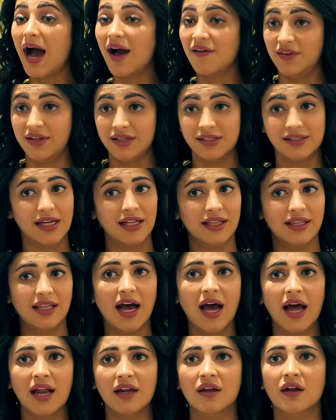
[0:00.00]
Having said
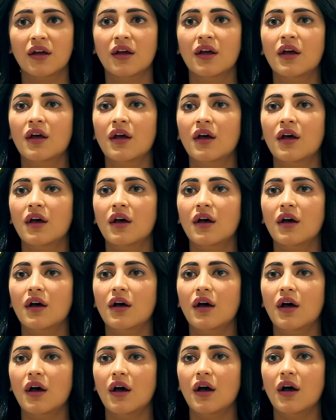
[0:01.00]
that,
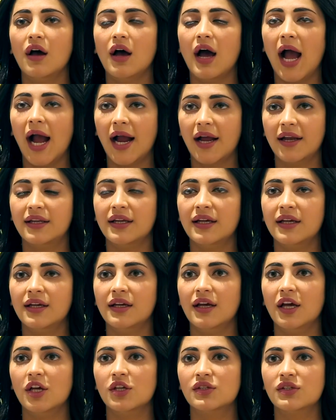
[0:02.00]

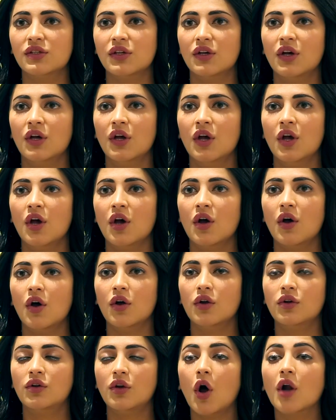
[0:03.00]
acting has
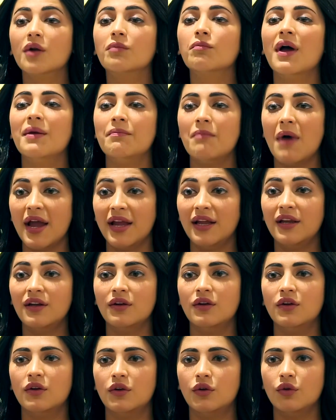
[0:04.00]
taught my
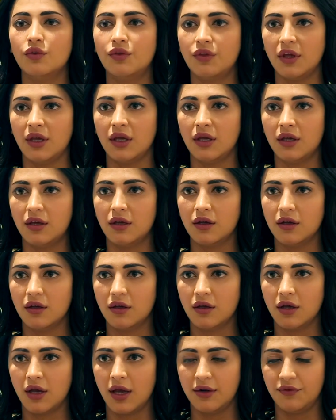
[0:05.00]
mind to think
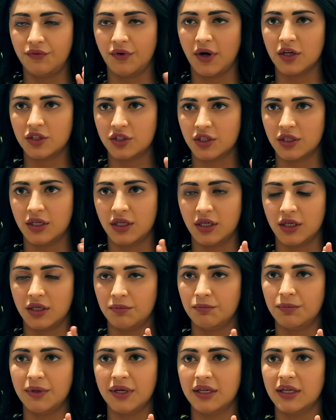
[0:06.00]
and function in a
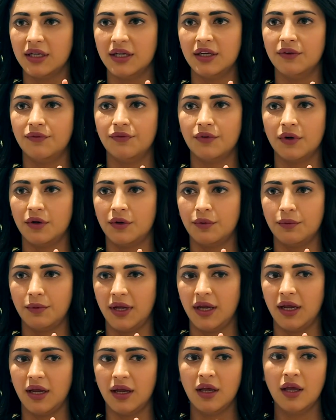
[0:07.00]
completely different
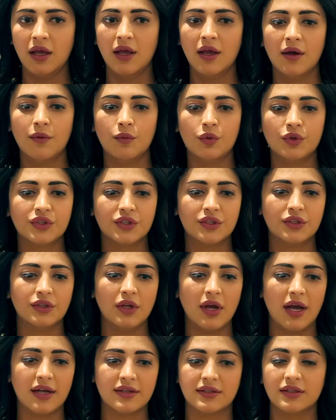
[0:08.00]
way, which
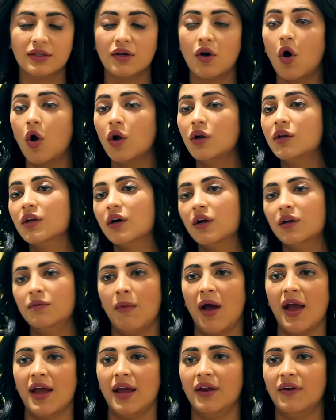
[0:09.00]
has altered
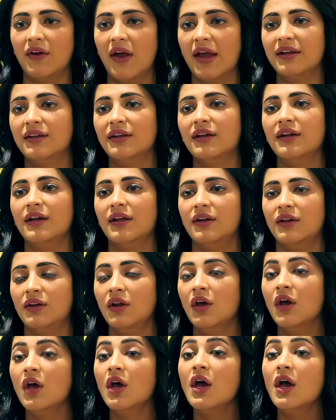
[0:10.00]
my writing and